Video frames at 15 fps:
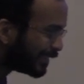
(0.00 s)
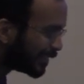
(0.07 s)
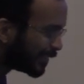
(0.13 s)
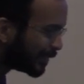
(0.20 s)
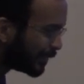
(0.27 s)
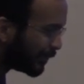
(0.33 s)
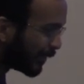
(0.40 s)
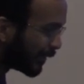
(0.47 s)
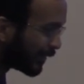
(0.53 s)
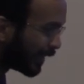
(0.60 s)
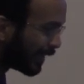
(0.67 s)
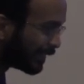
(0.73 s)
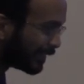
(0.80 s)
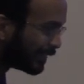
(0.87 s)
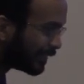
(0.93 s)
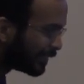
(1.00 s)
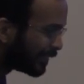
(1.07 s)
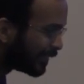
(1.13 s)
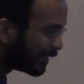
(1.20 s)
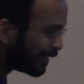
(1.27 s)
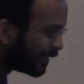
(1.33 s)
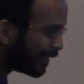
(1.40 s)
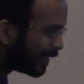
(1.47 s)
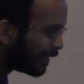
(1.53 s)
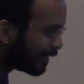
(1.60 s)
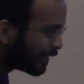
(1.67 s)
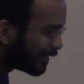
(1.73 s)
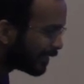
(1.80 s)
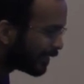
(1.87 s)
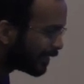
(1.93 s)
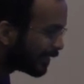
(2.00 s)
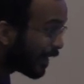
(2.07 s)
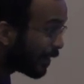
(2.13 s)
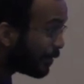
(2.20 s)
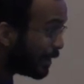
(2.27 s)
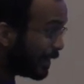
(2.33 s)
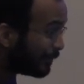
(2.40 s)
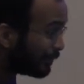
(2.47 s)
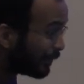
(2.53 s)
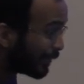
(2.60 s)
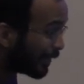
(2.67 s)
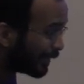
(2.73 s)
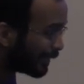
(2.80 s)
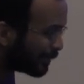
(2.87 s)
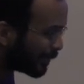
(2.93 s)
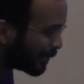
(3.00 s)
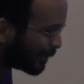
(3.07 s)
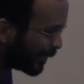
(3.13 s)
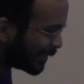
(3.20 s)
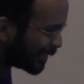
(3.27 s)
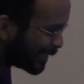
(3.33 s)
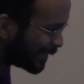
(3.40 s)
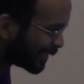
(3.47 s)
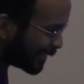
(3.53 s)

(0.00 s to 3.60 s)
we So figured we were, out. we were at the Dallas practice thing. Yeah, we didn't figure out they broke buttons until